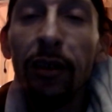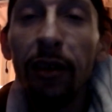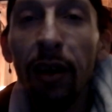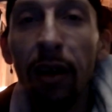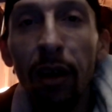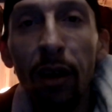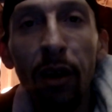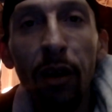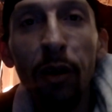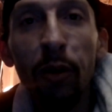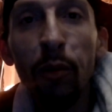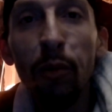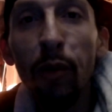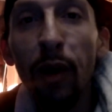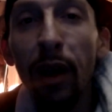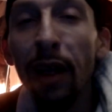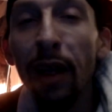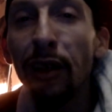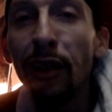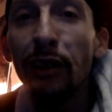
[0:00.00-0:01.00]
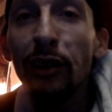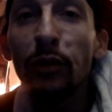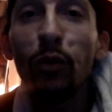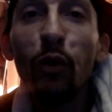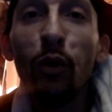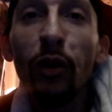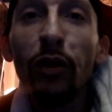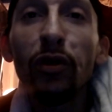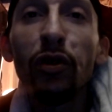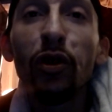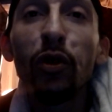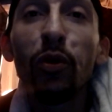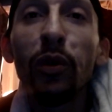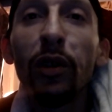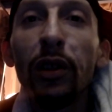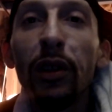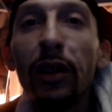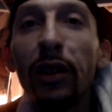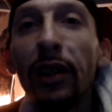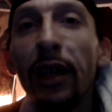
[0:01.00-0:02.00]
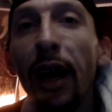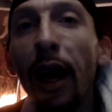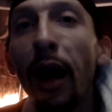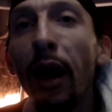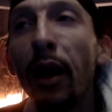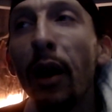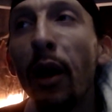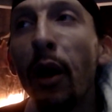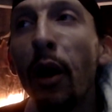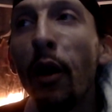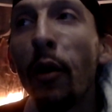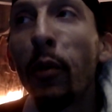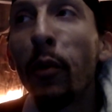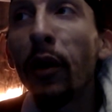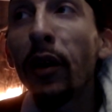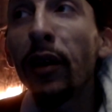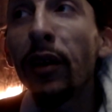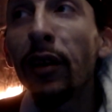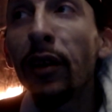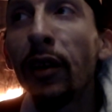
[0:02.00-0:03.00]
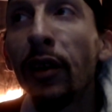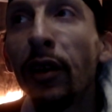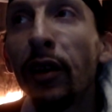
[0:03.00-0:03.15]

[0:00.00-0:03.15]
And there's more to it than that, but